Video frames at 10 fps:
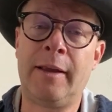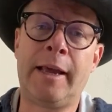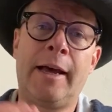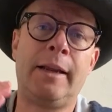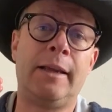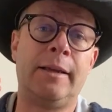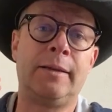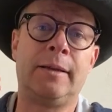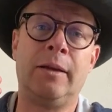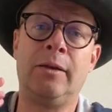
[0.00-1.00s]
and that
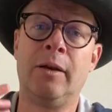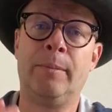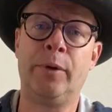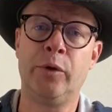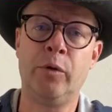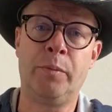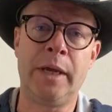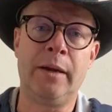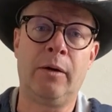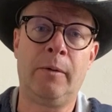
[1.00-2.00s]
is the Blue
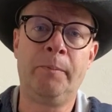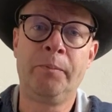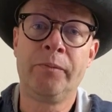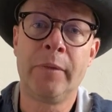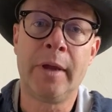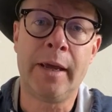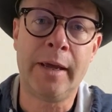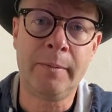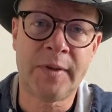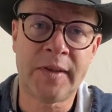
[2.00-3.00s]
Beetle
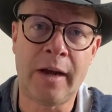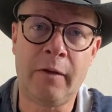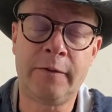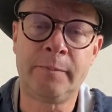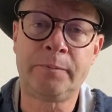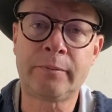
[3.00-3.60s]
himself,